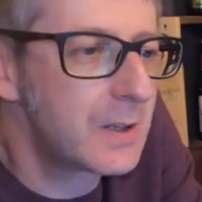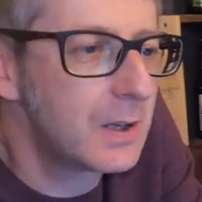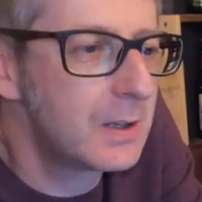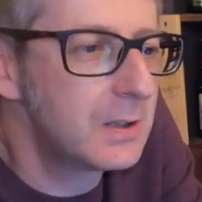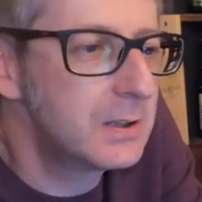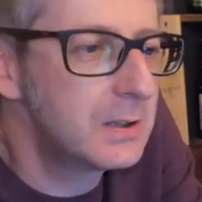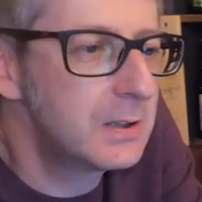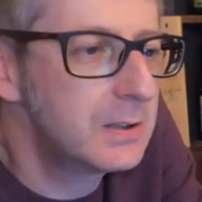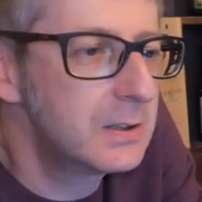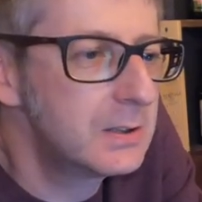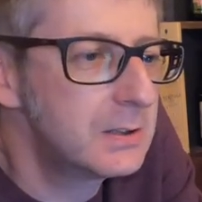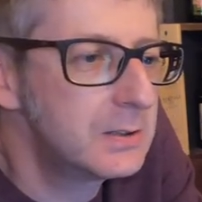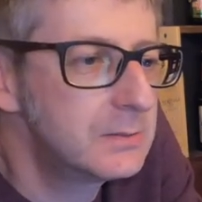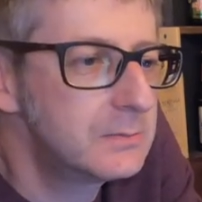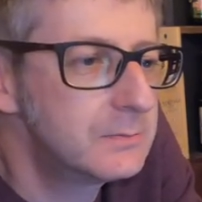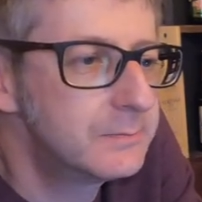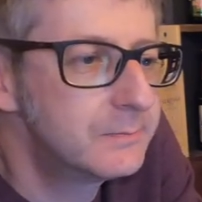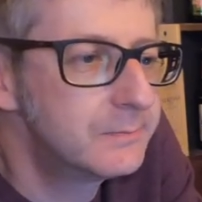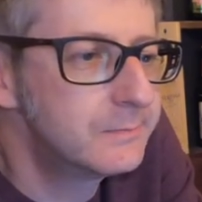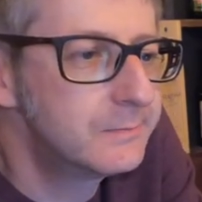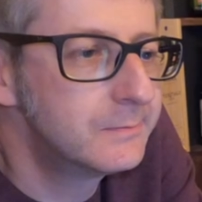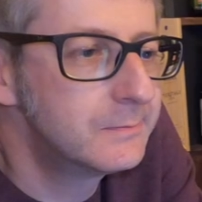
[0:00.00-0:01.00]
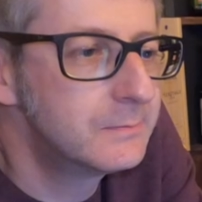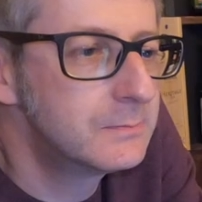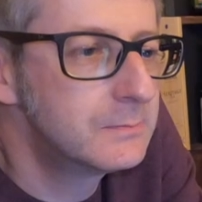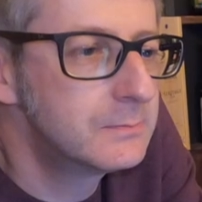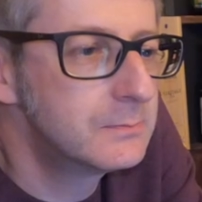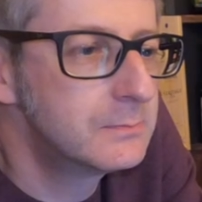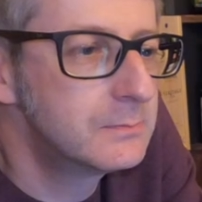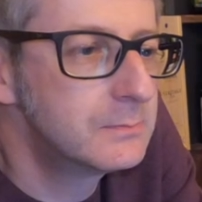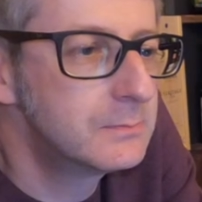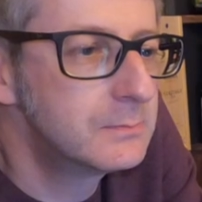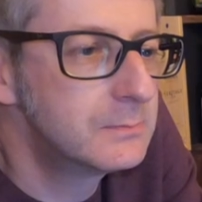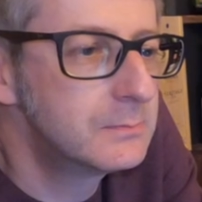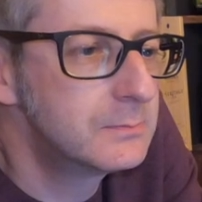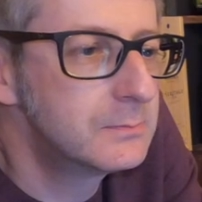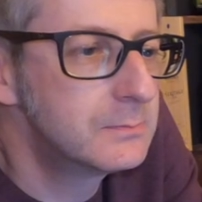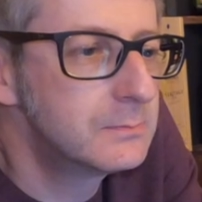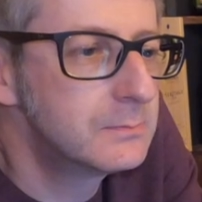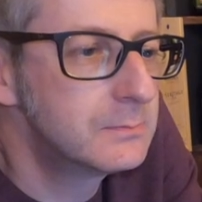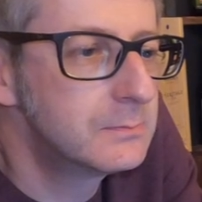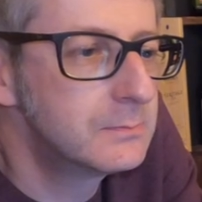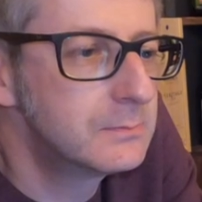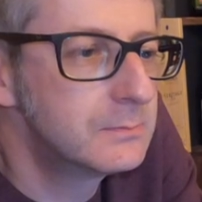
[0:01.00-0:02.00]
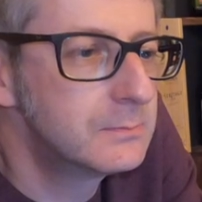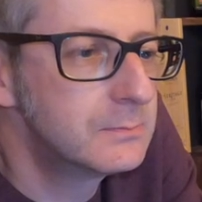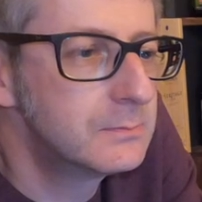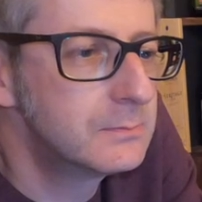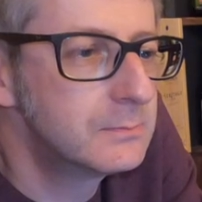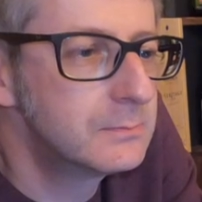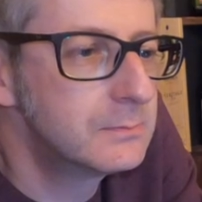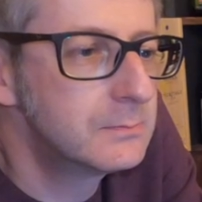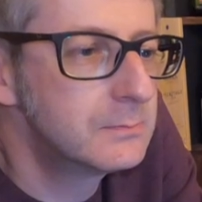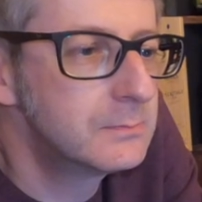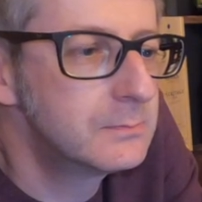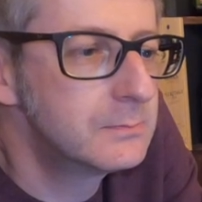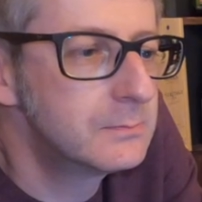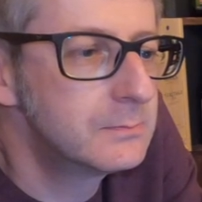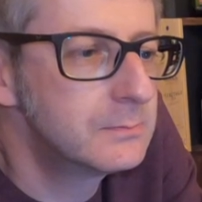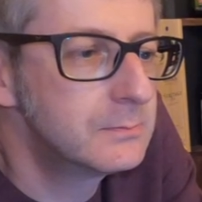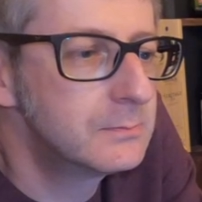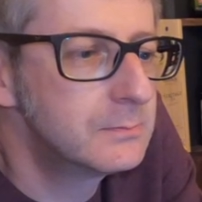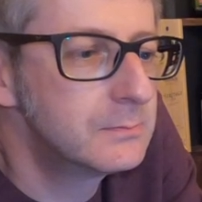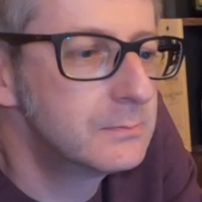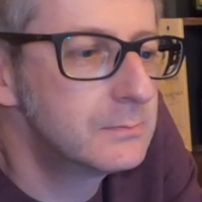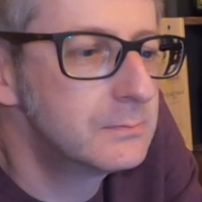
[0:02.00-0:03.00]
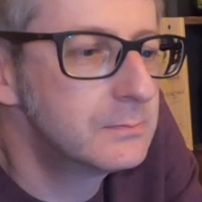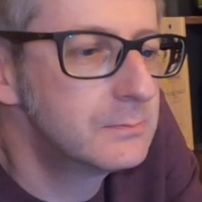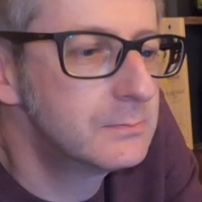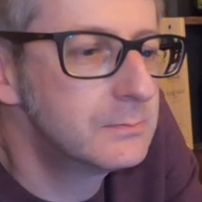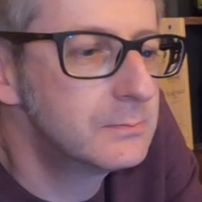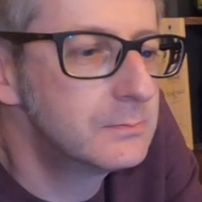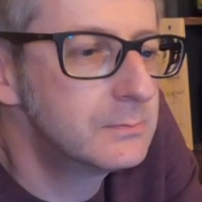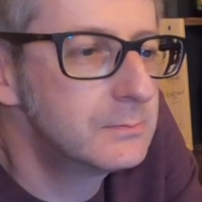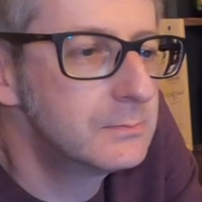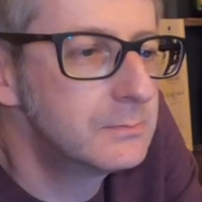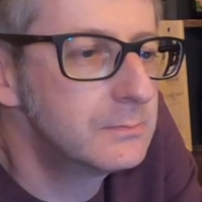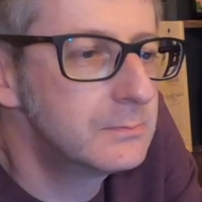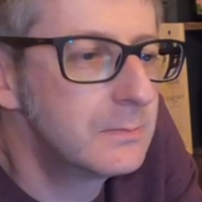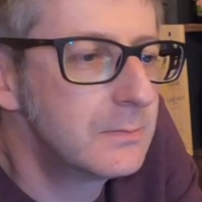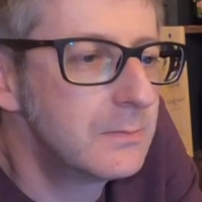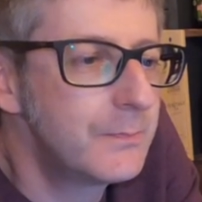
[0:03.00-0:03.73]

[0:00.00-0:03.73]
No one is speaking in this clip.